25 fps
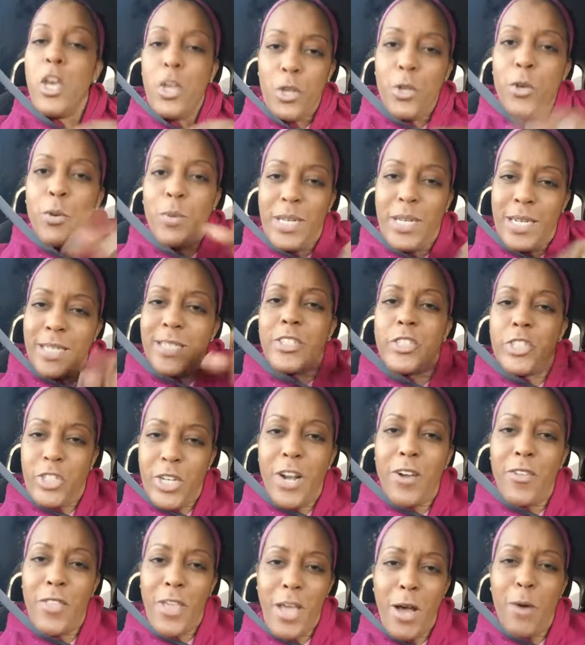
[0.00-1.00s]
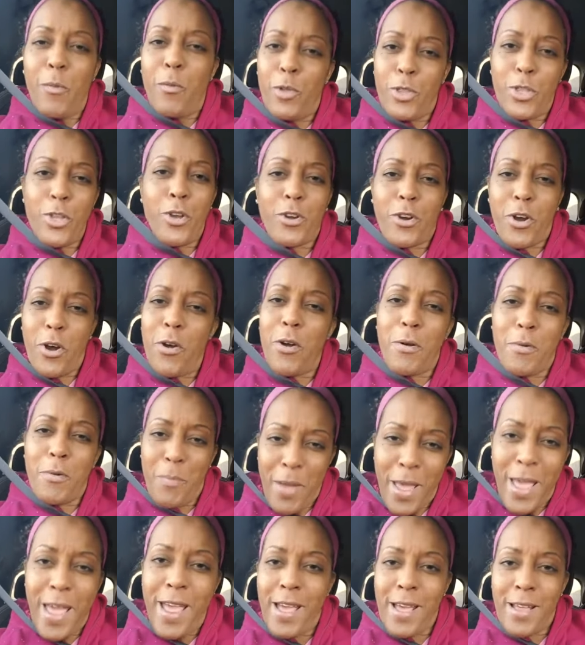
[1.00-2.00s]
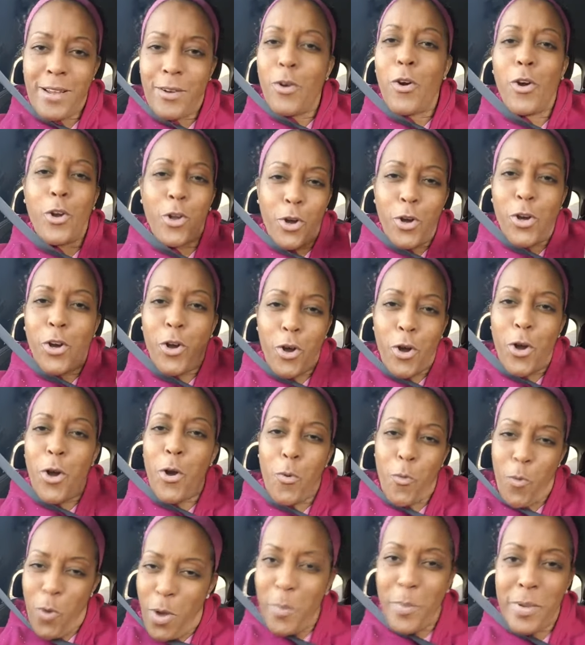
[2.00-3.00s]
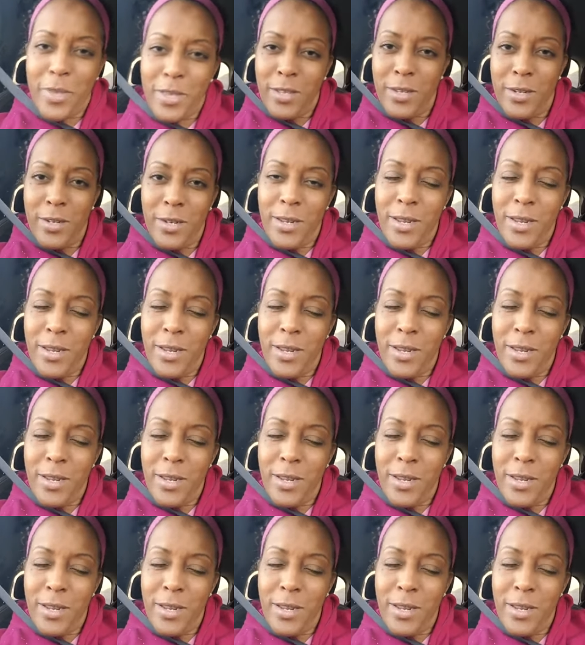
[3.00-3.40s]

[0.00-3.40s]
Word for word: you need to share that with your current man or your current woman.